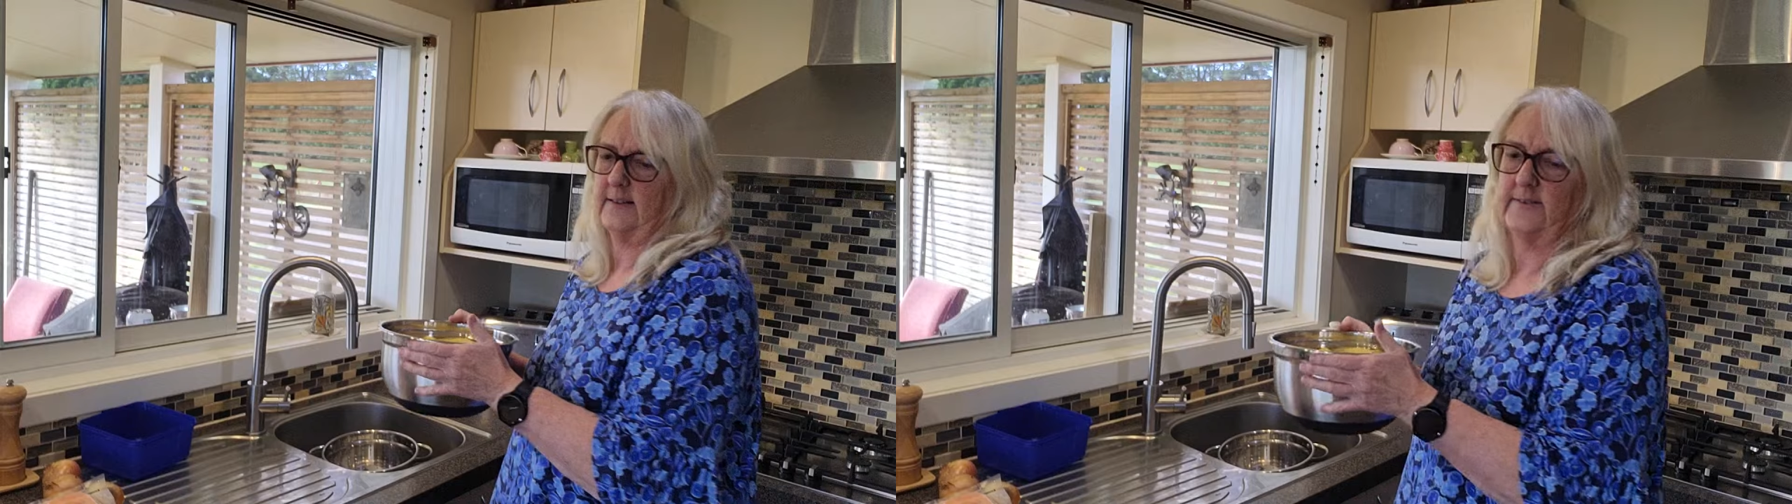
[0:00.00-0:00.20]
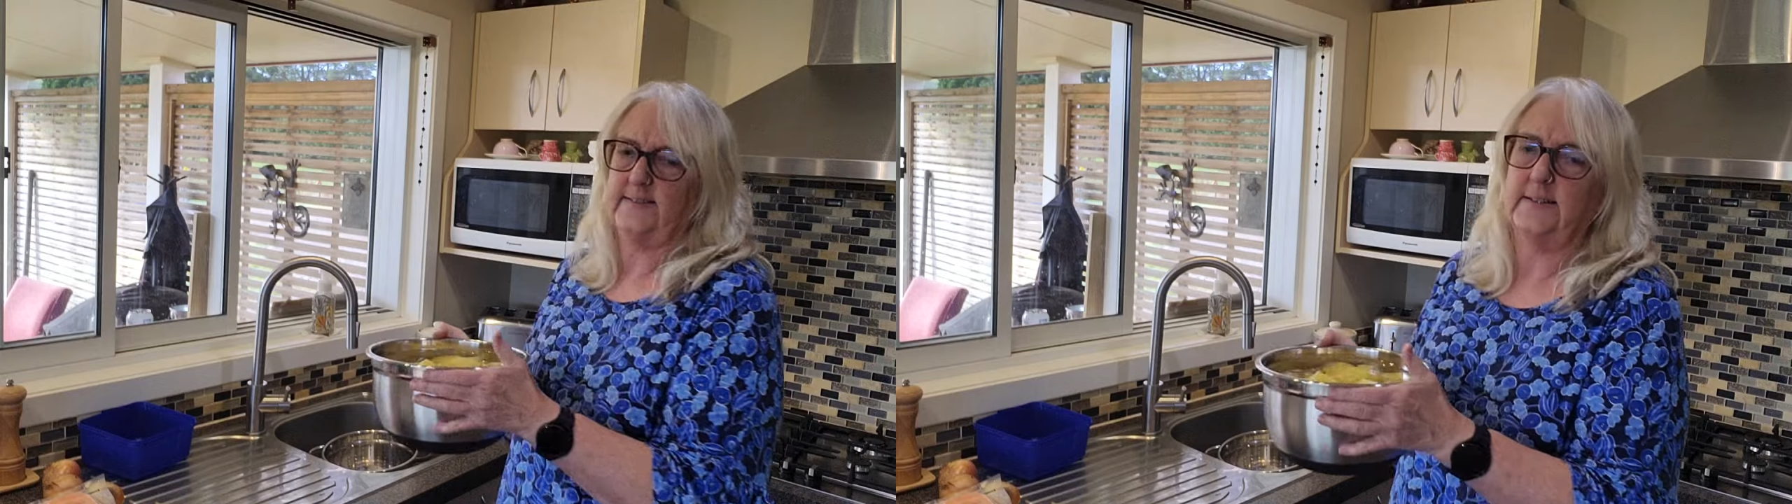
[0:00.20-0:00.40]

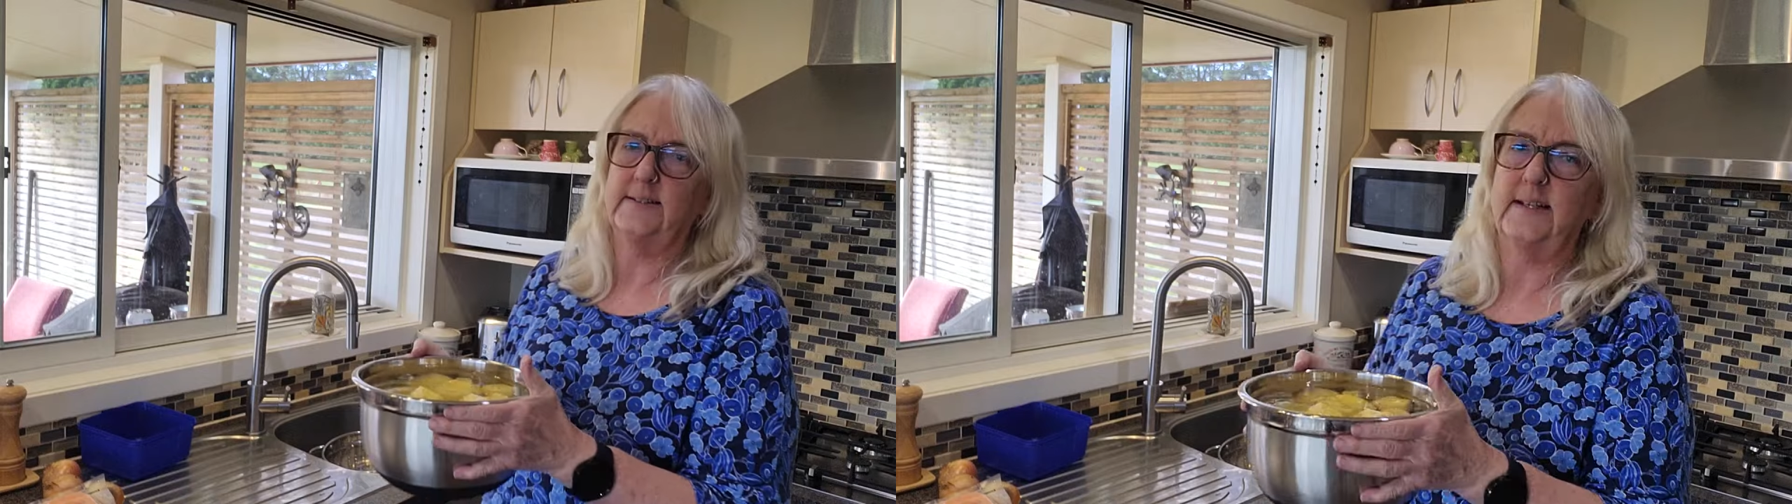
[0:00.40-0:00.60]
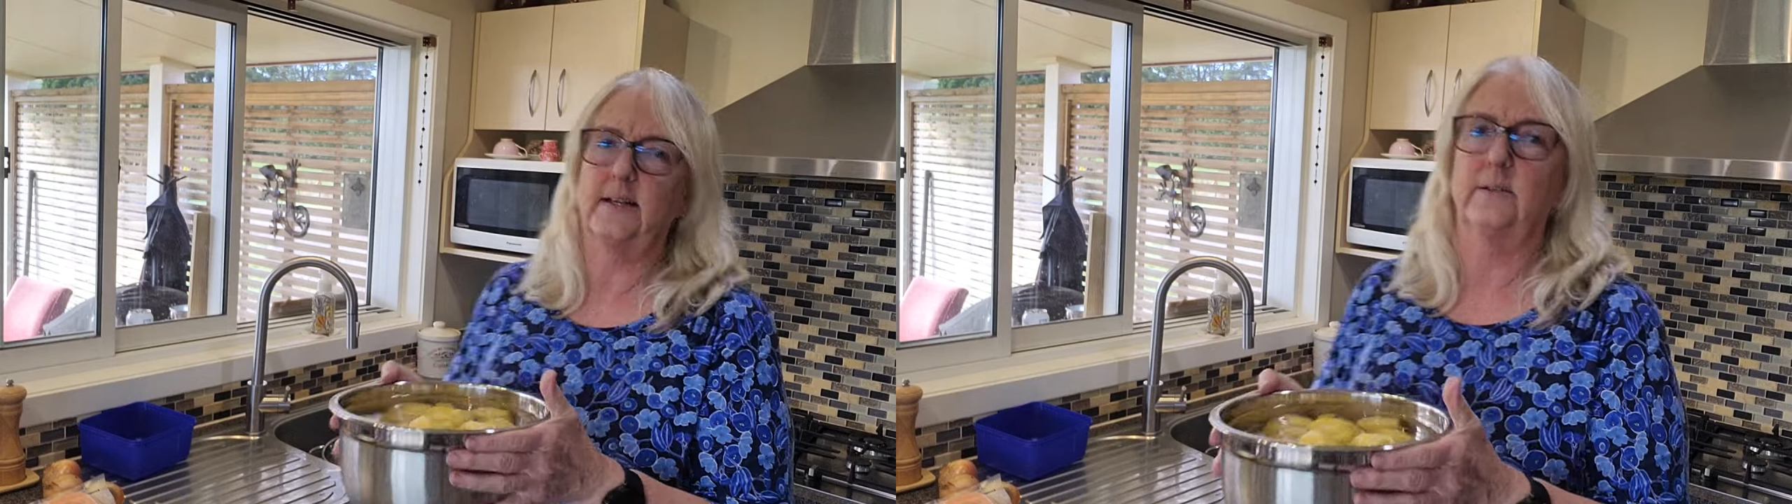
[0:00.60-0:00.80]
I was sitting
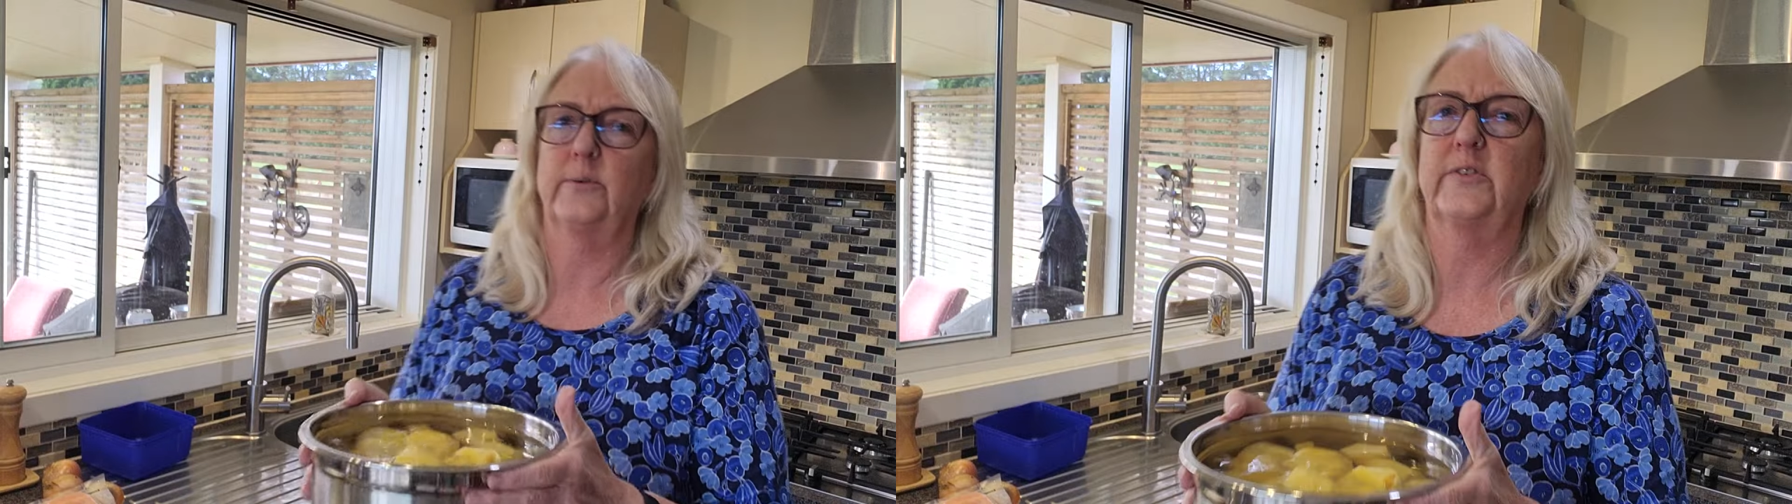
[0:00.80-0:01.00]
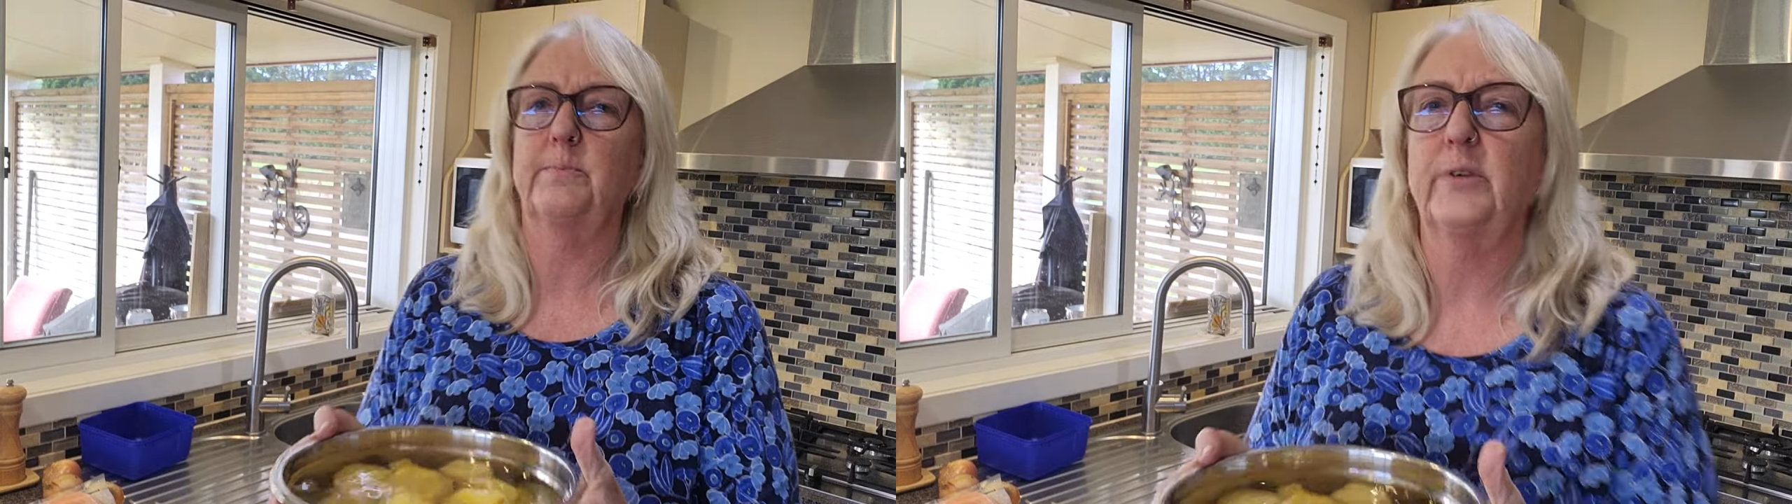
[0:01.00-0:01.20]
down, it was